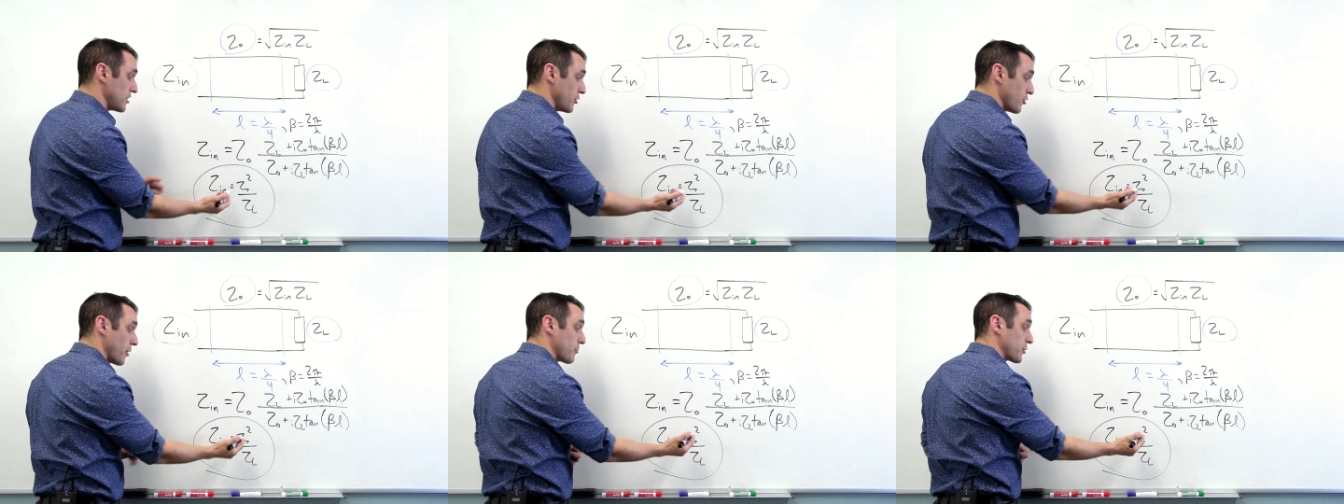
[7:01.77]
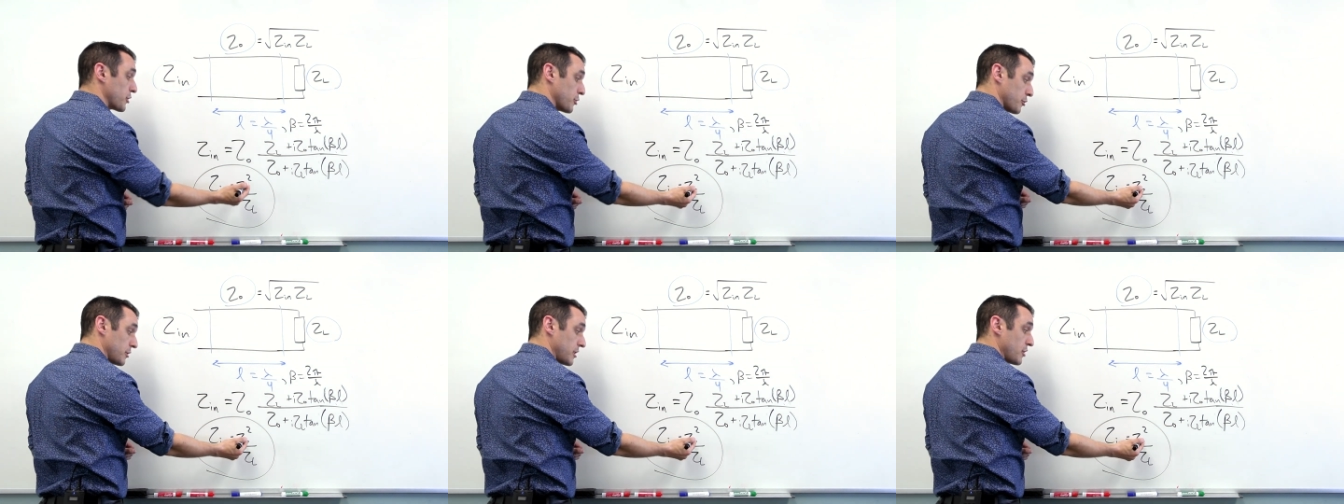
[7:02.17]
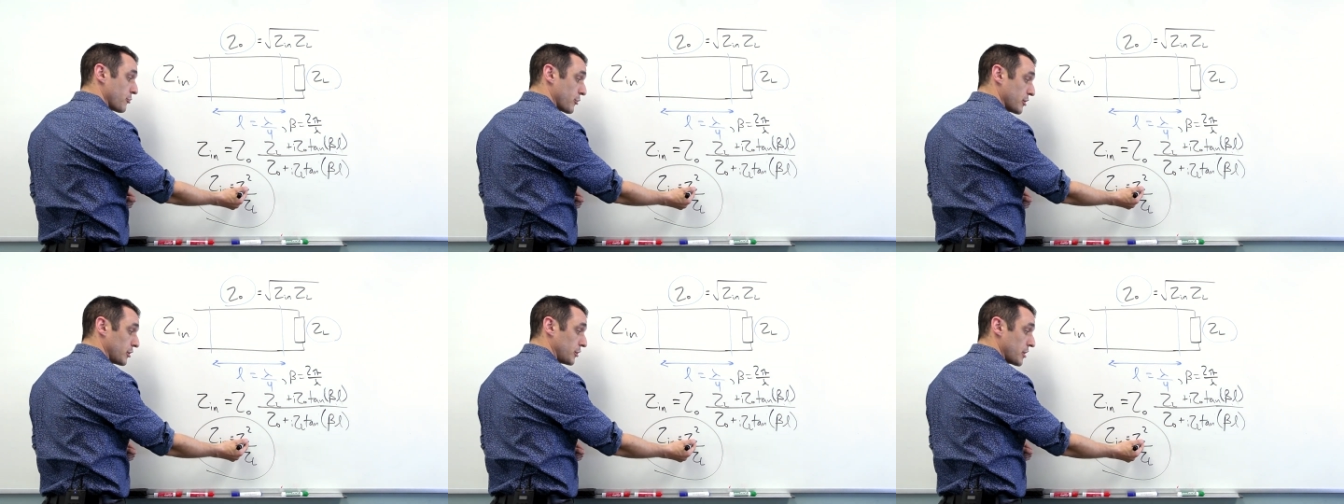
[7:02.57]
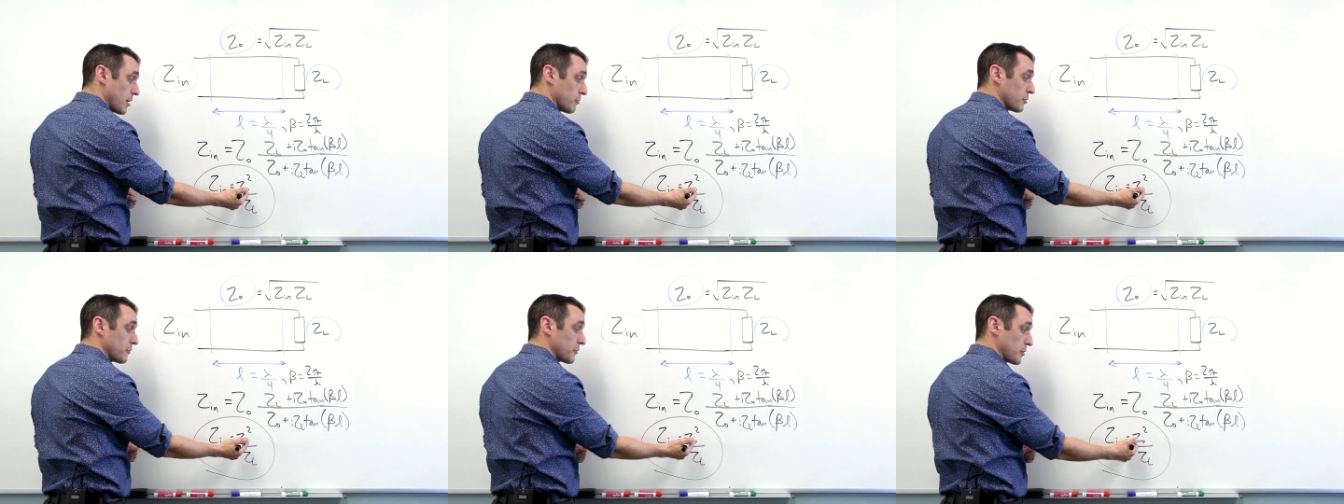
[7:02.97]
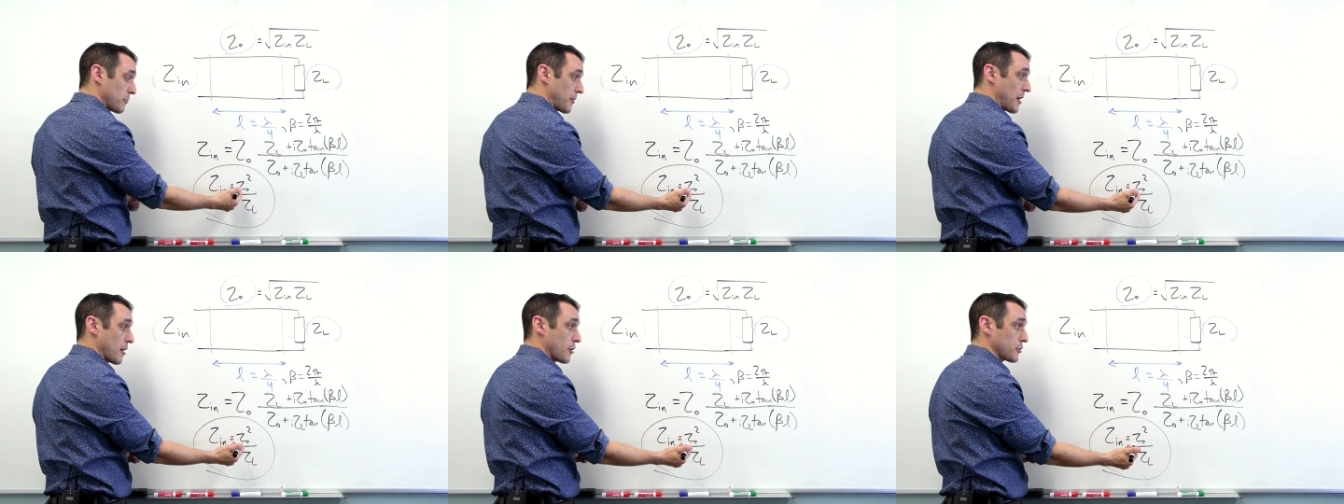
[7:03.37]
you a purely real number for the
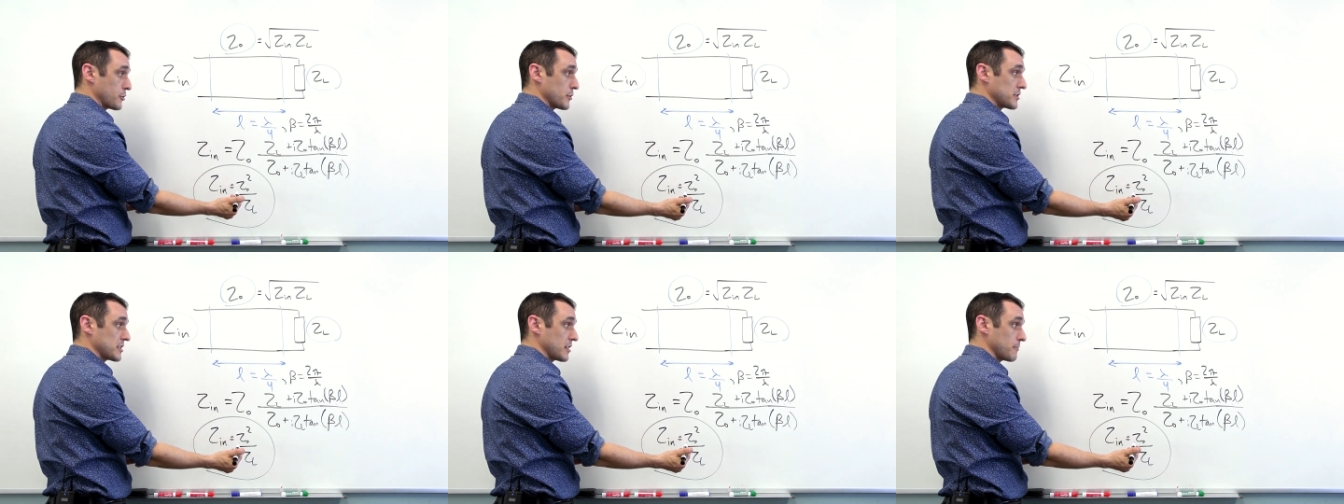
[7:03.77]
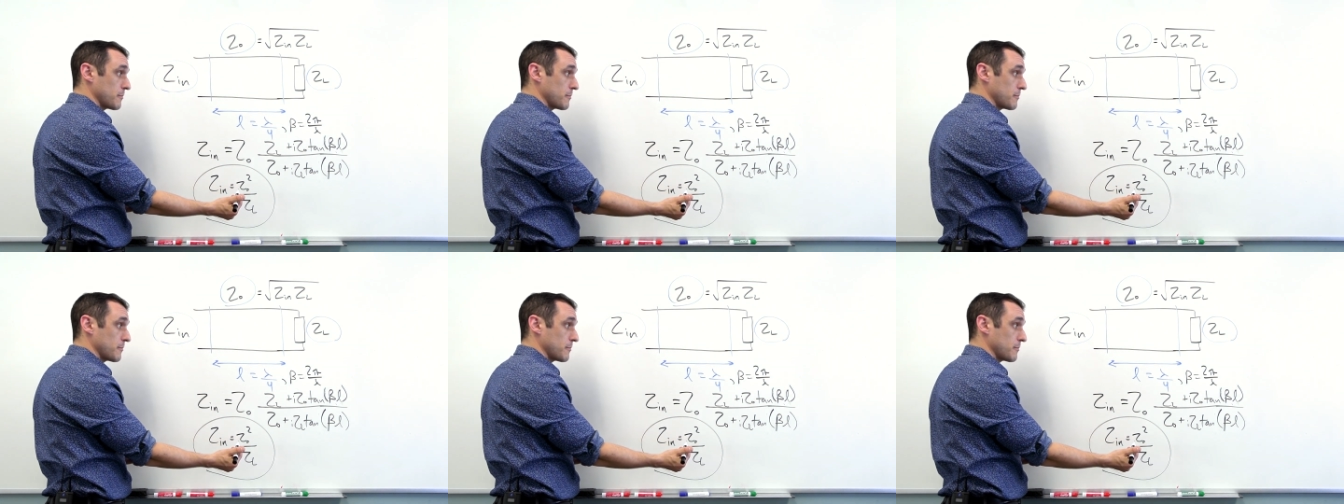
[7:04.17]
characteristic